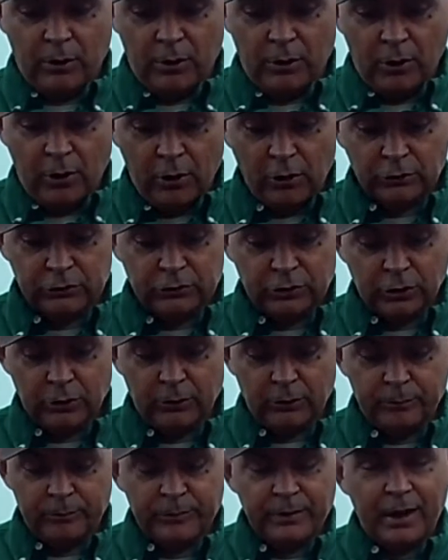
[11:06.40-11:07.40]

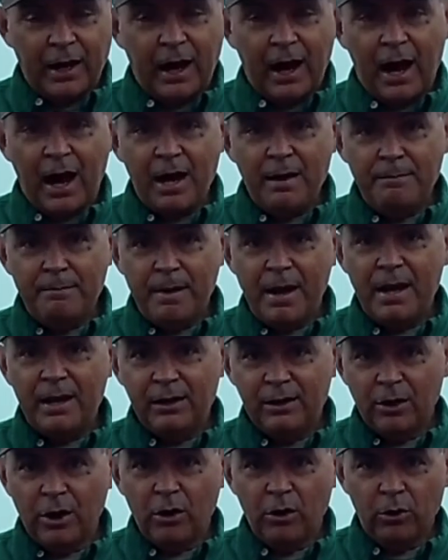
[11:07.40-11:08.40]
Also, I may
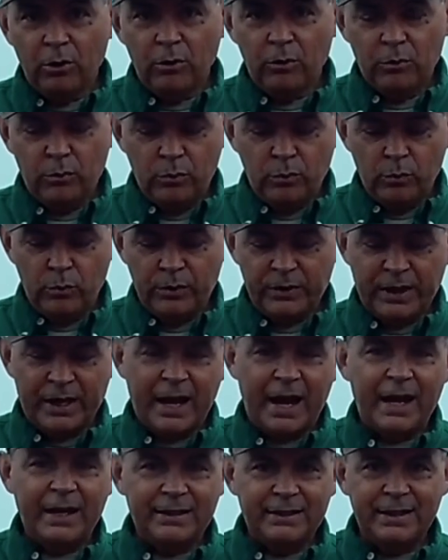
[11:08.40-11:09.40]
go with an
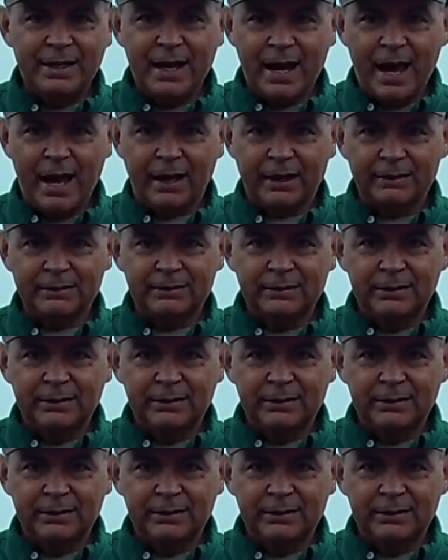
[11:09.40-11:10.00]
ATX